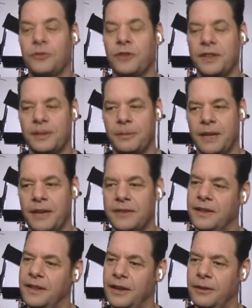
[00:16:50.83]
I'll try something
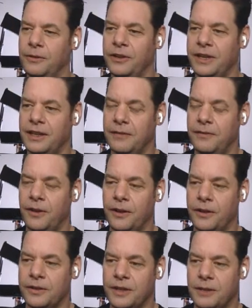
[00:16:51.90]
else. And then I would look at the photos